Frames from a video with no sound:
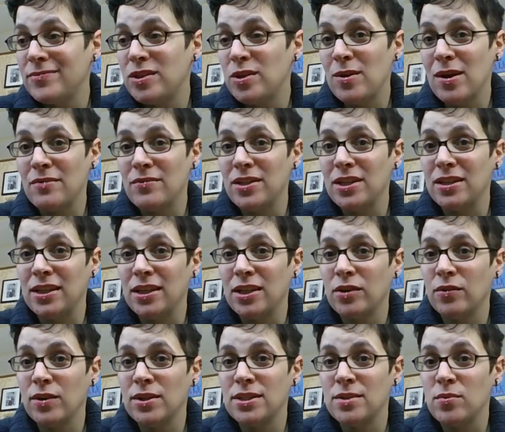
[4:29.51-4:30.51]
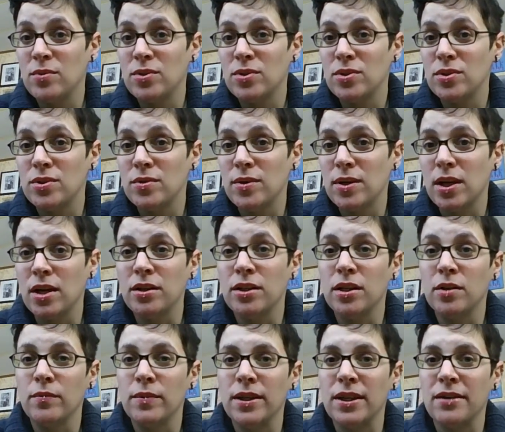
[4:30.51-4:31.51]
do you have any like crazy ones you're doing? Are
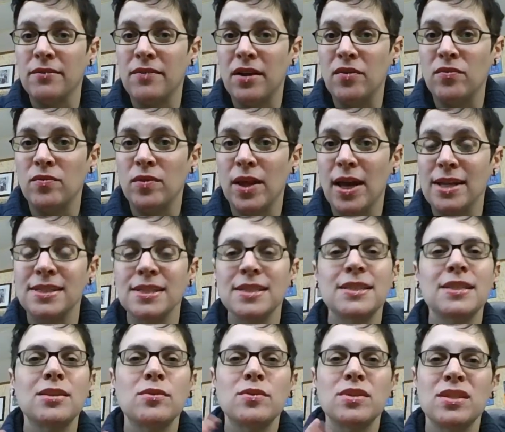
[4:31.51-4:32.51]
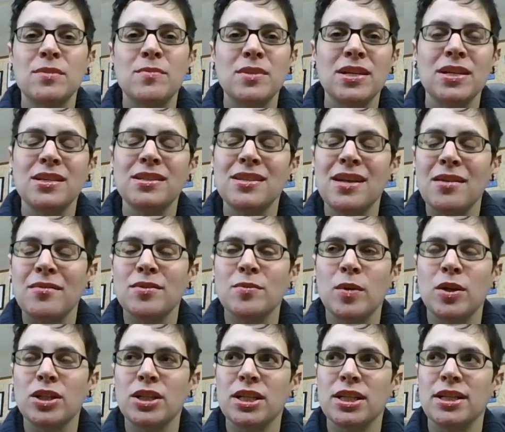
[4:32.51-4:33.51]
you gonna read like five classics? There was somebody's I was
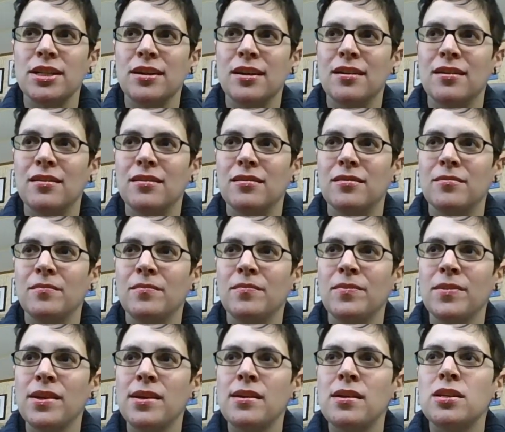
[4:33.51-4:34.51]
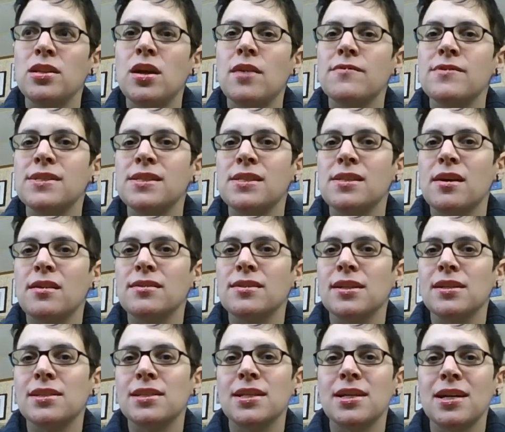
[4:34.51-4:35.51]
watching um, novels and
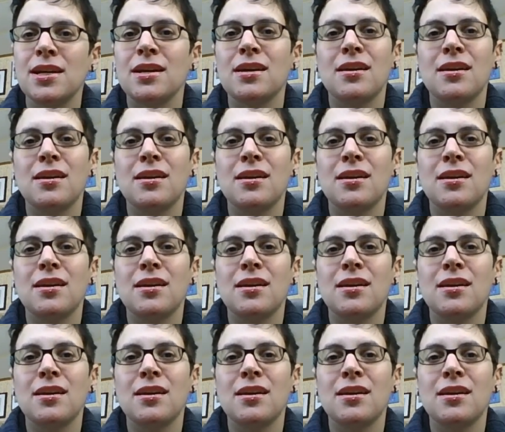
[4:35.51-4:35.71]
nonsense.